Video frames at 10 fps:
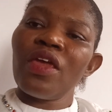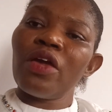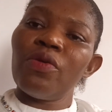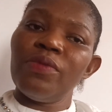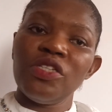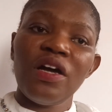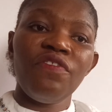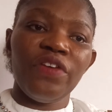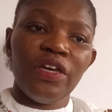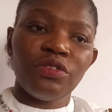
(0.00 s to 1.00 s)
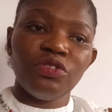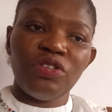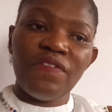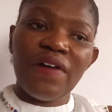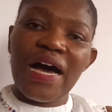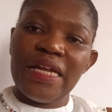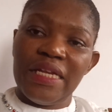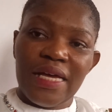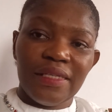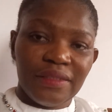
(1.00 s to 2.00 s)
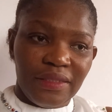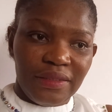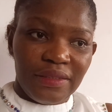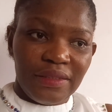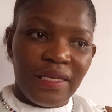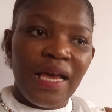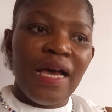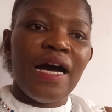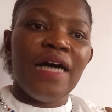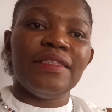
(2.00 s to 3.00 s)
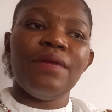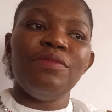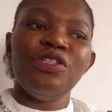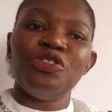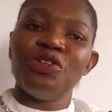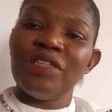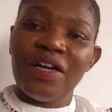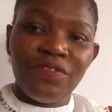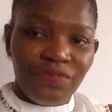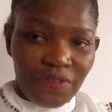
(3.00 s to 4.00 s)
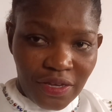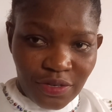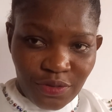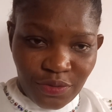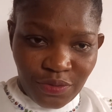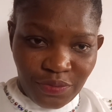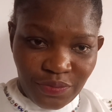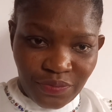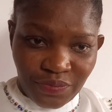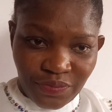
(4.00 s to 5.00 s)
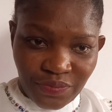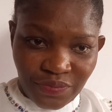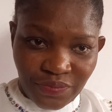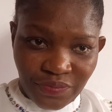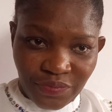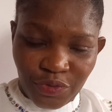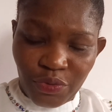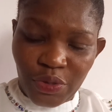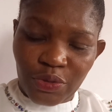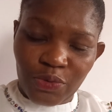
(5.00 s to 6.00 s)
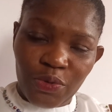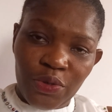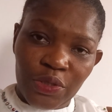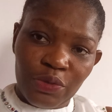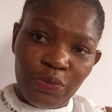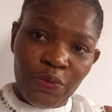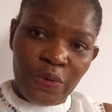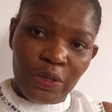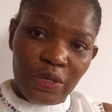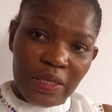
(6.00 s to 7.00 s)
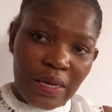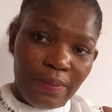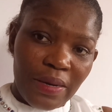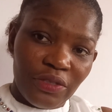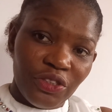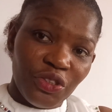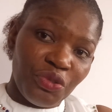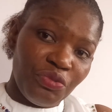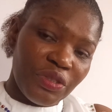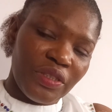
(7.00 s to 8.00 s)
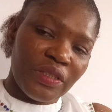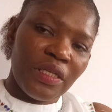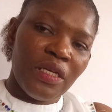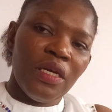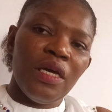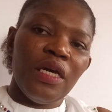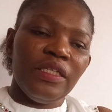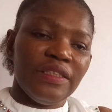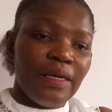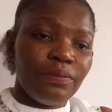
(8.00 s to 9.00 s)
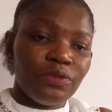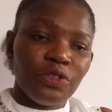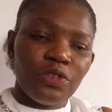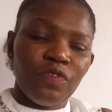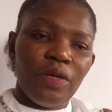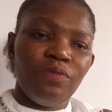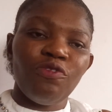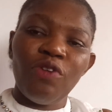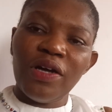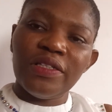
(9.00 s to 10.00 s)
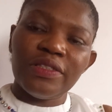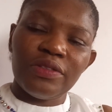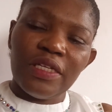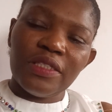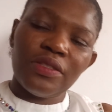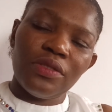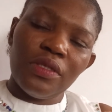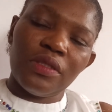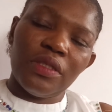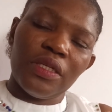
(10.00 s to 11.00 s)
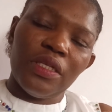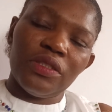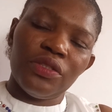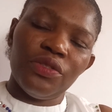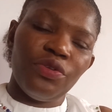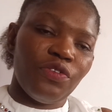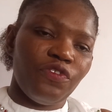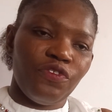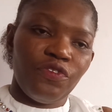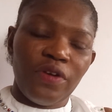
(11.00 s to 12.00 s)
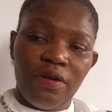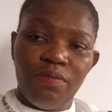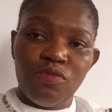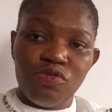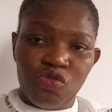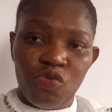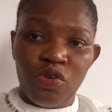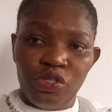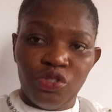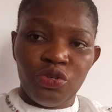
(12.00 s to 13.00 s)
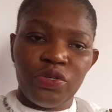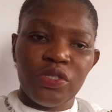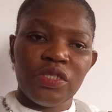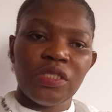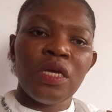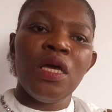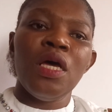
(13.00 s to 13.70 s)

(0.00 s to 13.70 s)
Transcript: A commercial vehicle driver had an accident and damaged other vehicle. When we're talking about these risks, examples of them. One is, let's take the case scenario of motor insurance.